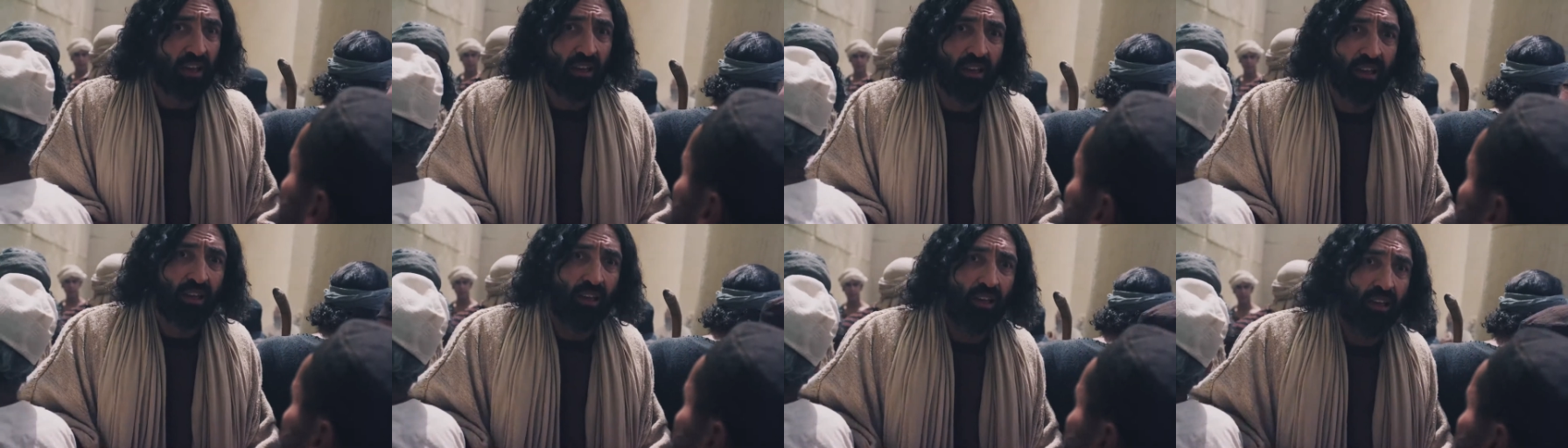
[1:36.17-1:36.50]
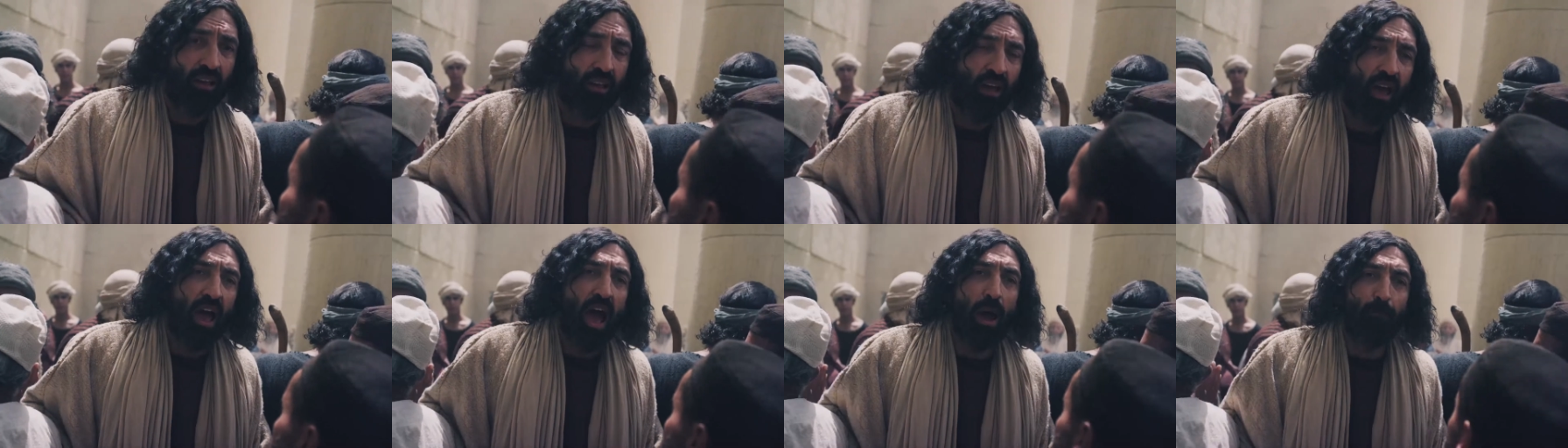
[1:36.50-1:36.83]
or
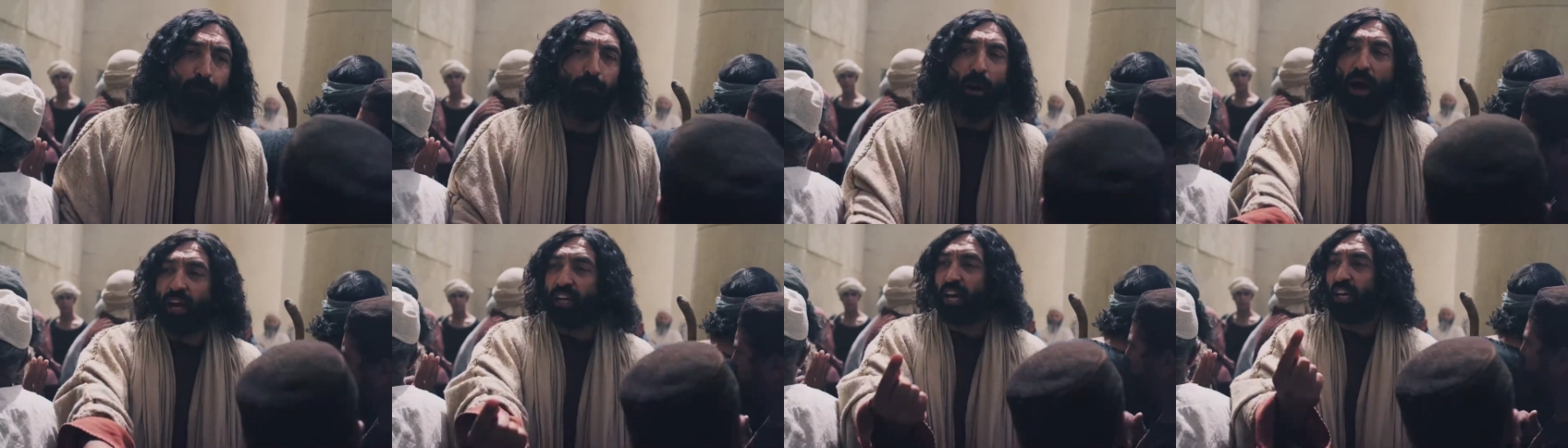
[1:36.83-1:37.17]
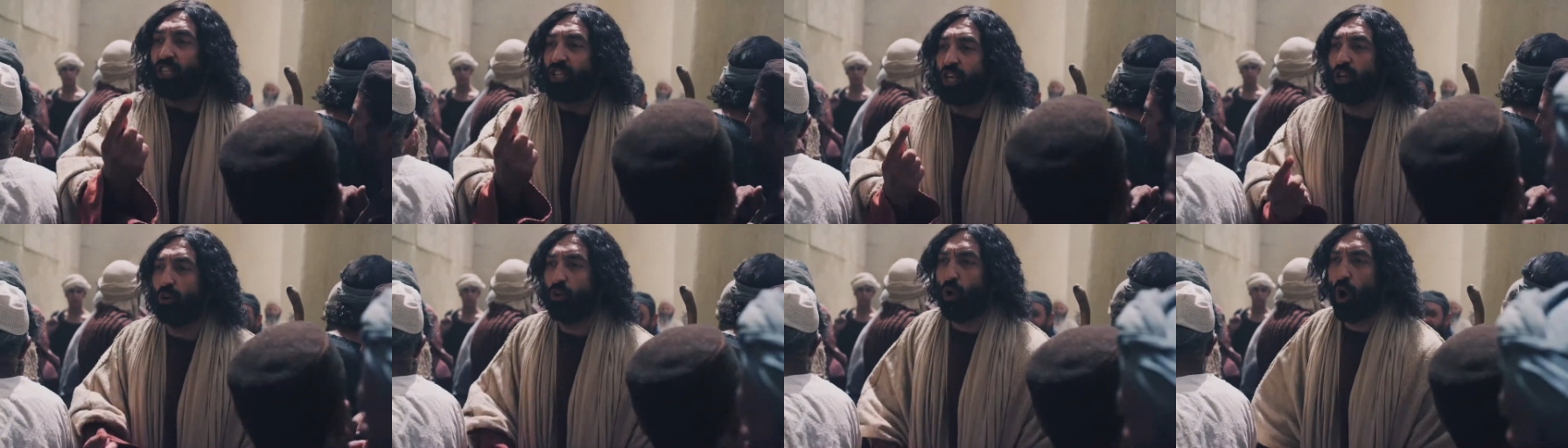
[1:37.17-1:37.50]
the altar that
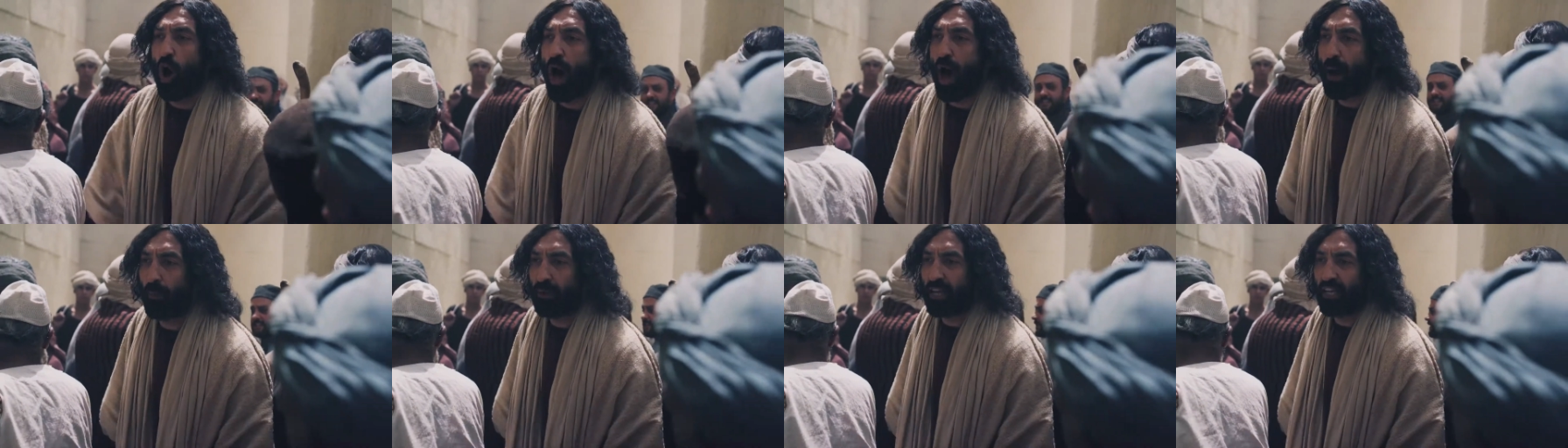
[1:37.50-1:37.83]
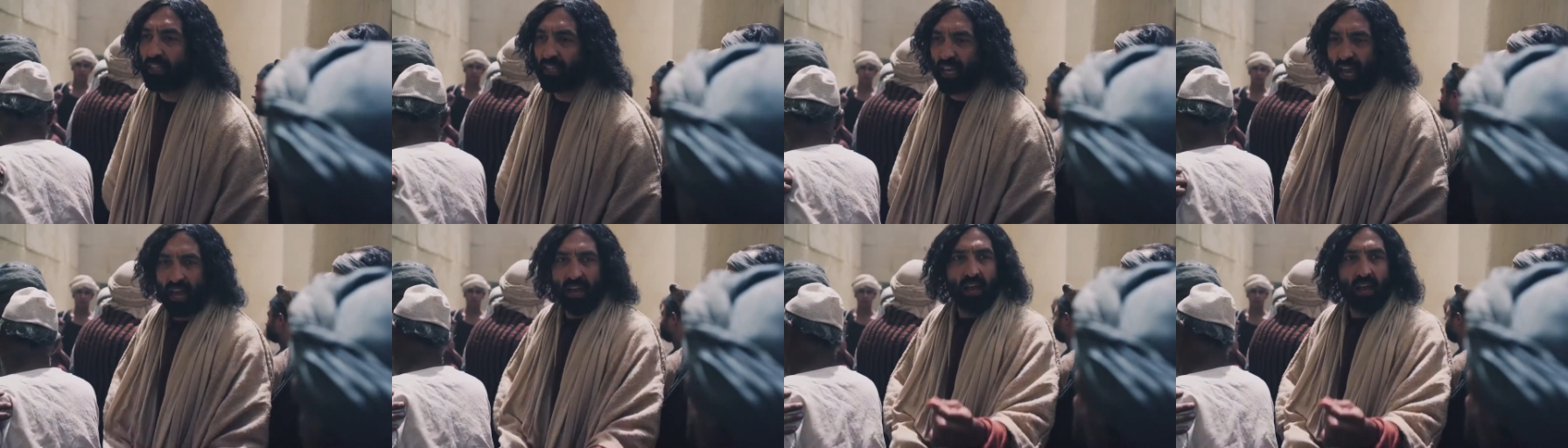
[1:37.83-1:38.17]
sanctifieth